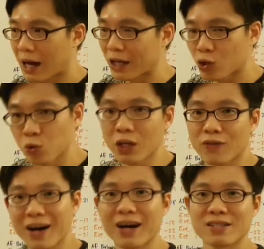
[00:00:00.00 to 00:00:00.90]
I could
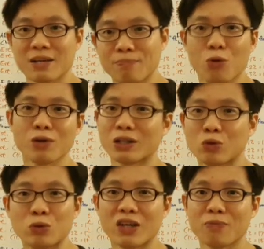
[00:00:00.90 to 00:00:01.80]
have asked a bowyer
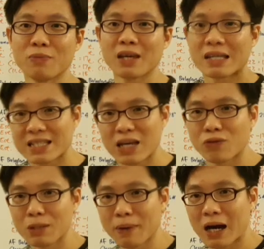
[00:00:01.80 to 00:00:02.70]
to give me a
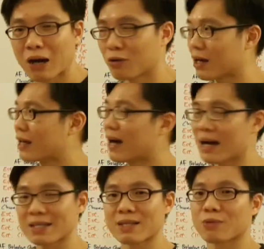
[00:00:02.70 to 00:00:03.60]
70 pound and
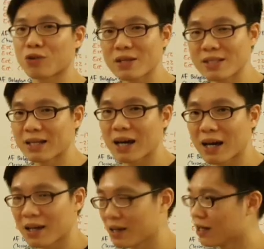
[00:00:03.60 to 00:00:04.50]
ask some crazy
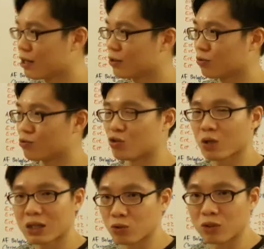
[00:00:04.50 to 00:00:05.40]
guy to
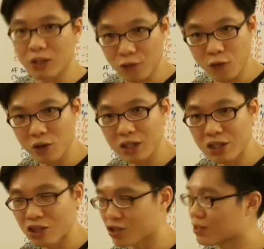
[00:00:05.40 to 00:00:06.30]
draw it to 34
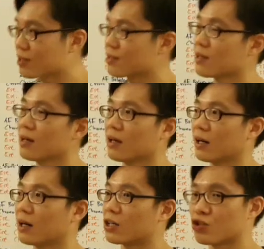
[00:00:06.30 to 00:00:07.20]
inches,
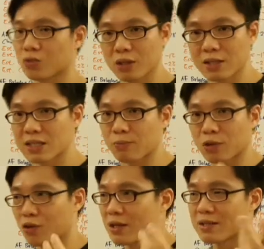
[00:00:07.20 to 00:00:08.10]
shooting
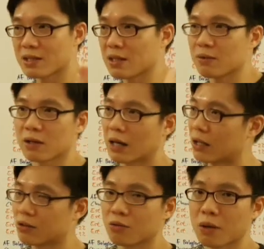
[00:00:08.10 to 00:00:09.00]
some crazy,
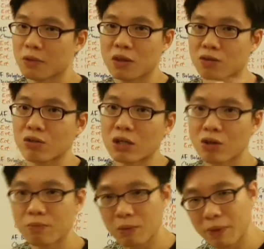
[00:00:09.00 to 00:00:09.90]
I don't know, maybe 3
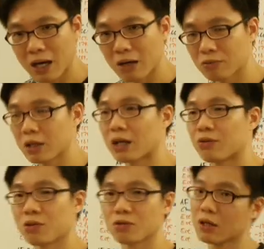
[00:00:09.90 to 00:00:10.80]
grain per pound
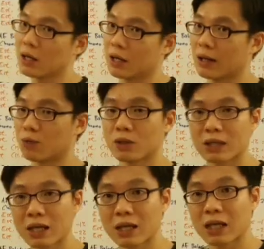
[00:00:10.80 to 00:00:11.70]
arrow, and we
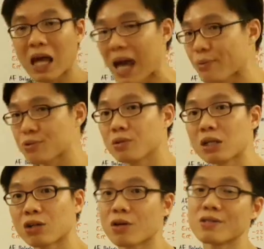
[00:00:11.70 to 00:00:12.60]
can get an
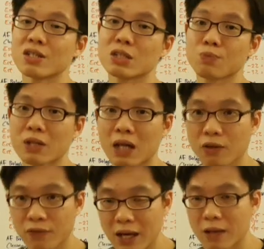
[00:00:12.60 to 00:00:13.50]
absolutely crazy speed
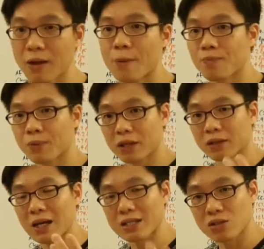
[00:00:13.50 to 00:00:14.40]
out of that.
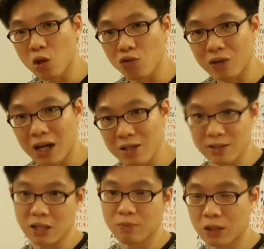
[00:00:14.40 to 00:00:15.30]
But that is not
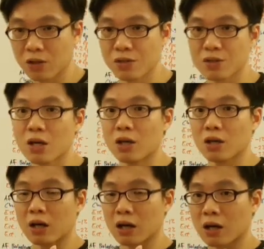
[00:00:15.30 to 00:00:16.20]
realistic, because
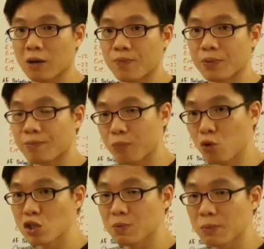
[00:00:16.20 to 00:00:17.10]

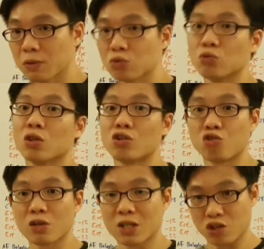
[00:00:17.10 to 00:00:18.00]
most people do not
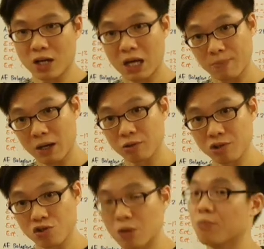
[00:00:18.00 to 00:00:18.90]
draw such a high
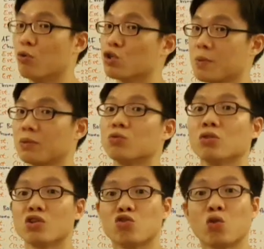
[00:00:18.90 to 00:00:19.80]
poundage, most people
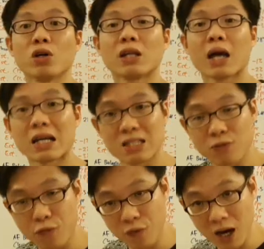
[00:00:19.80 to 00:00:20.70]
do not draw it
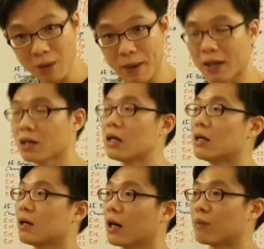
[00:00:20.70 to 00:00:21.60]
as far back,
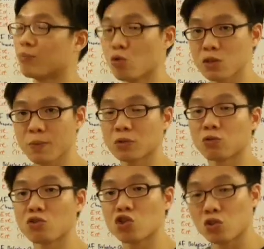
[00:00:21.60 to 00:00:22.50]
and most people
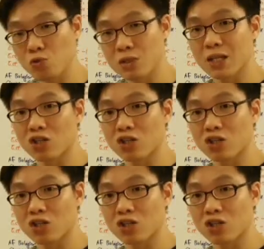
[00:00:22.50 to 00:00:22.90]
don't use